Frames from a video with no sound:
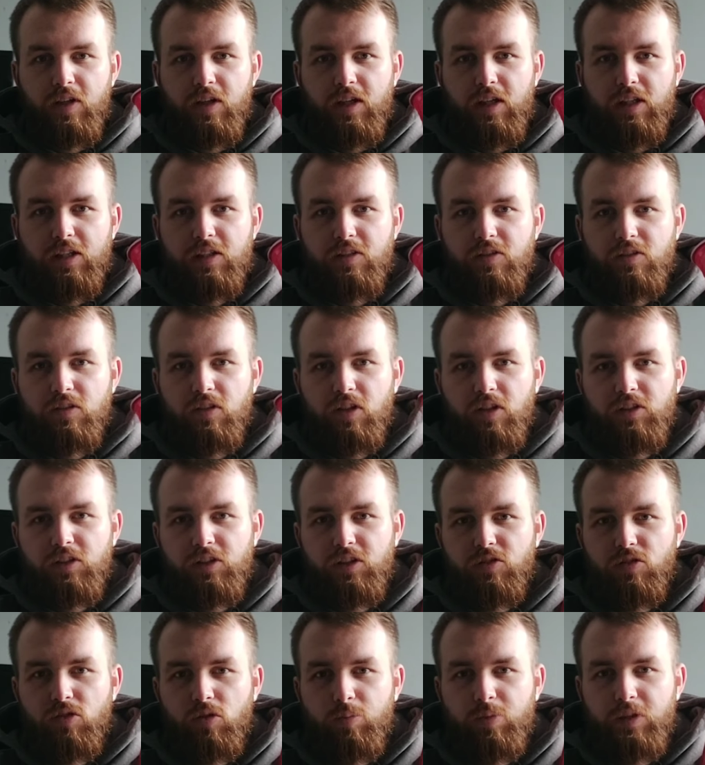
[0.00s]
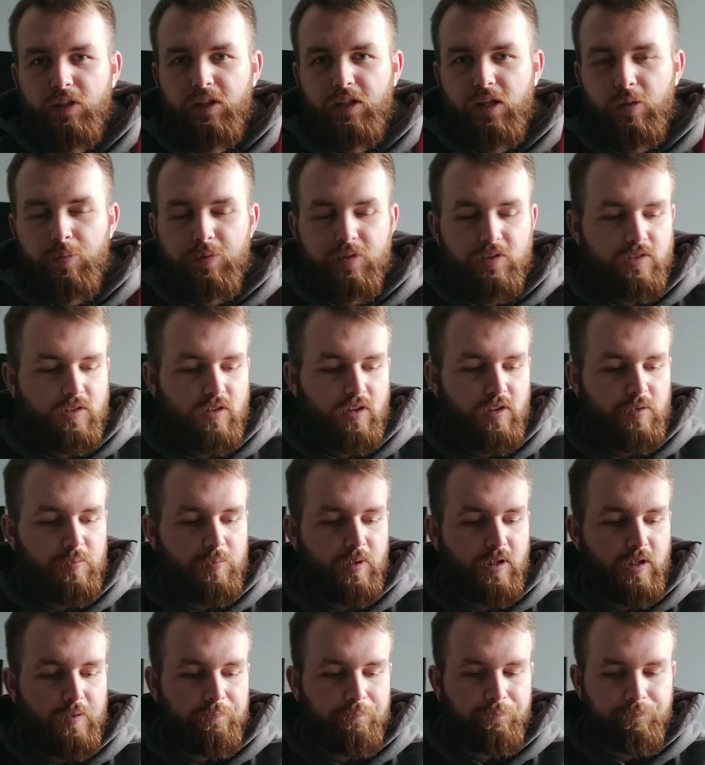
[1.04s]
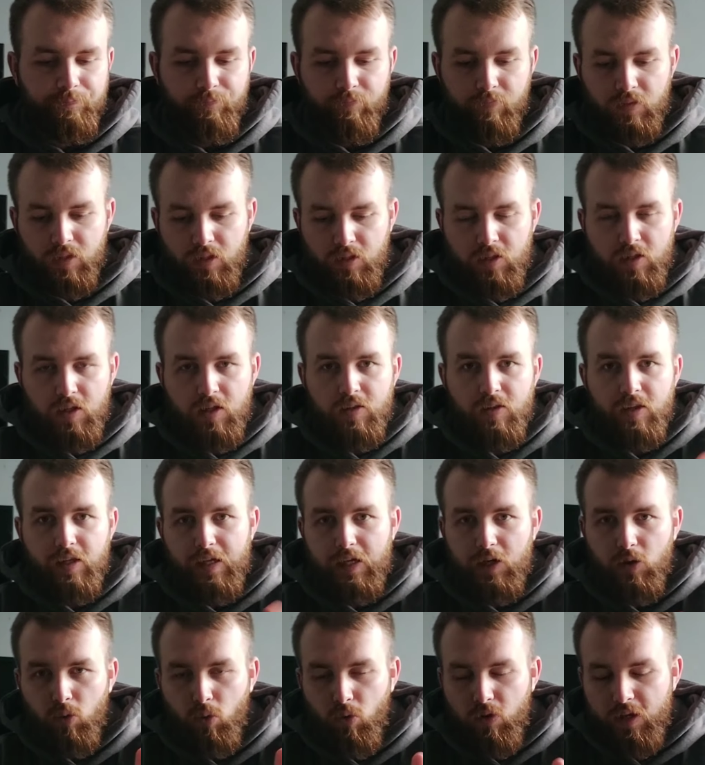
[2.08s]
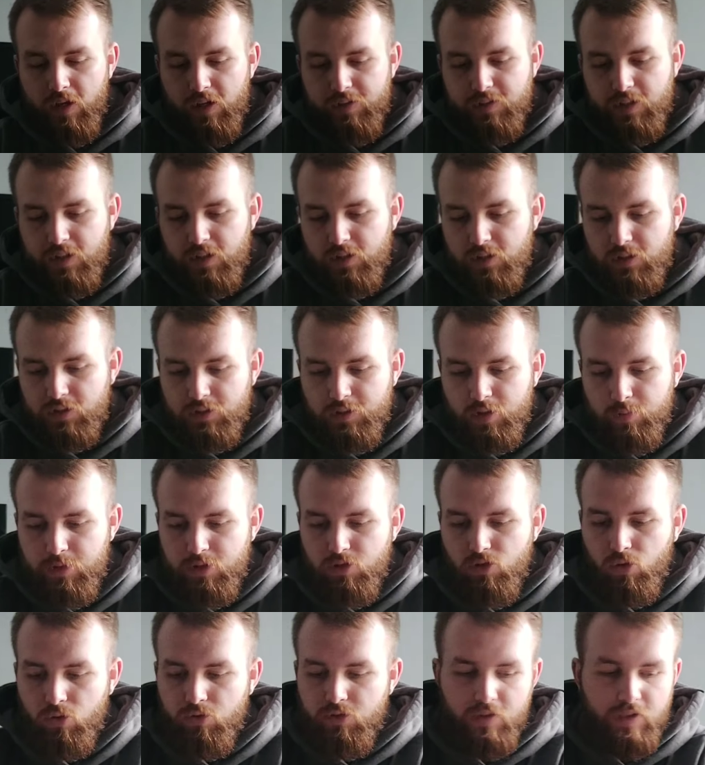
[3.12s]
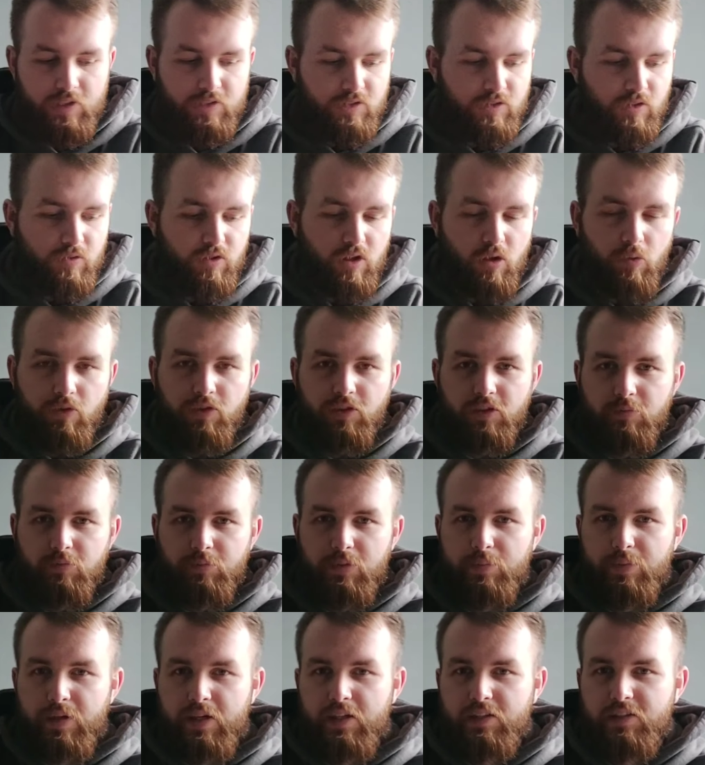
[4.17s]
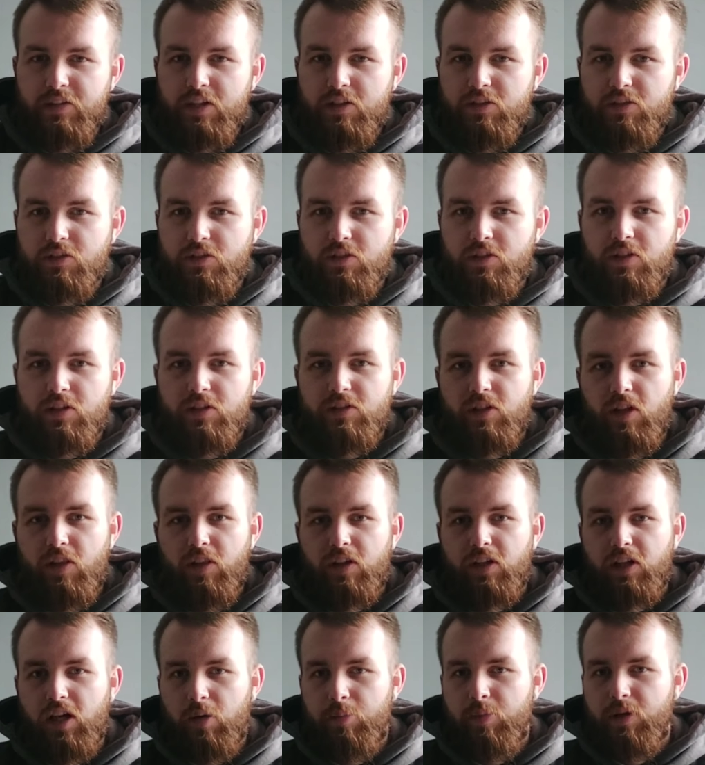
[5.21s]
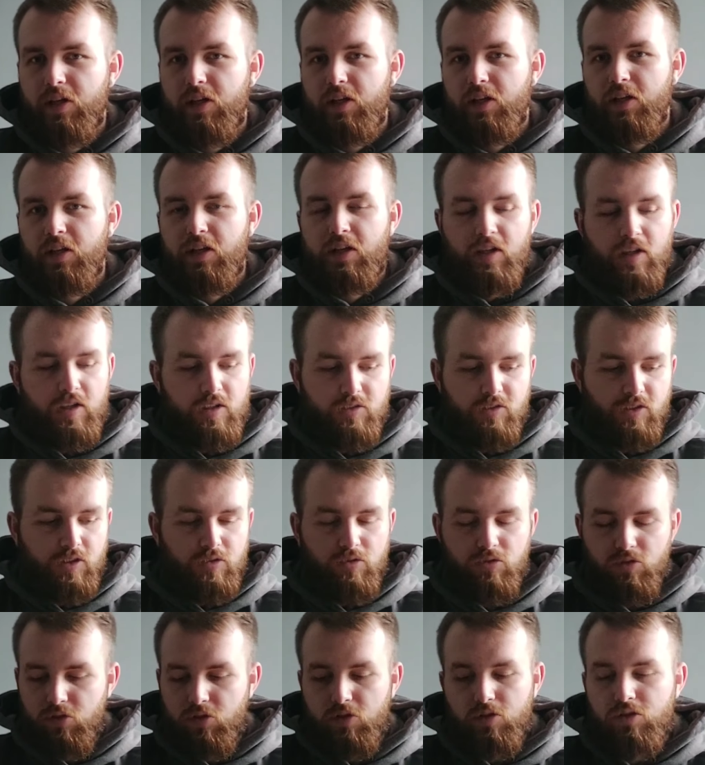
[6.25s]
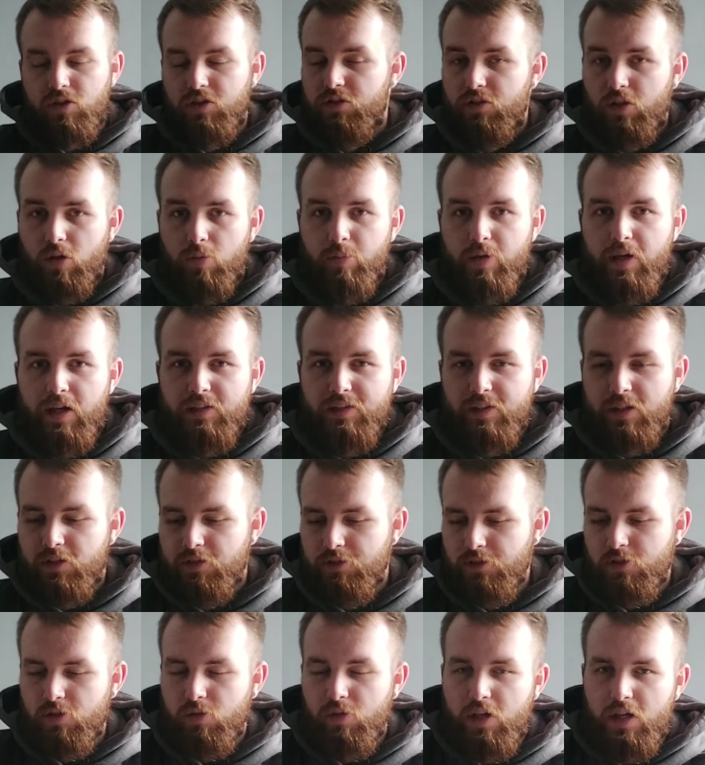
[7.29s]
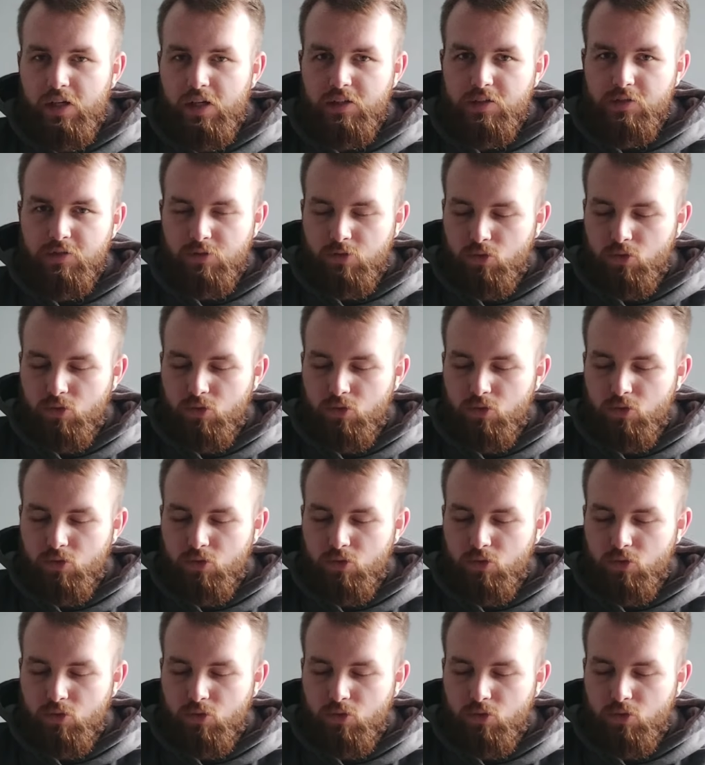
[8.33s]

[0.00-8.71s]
In this light you can sort of pick it up inside, but all their attention is going to be drawn to this, so no one's going to be paying attention to this other cup here. So just don't pay attention to it, and just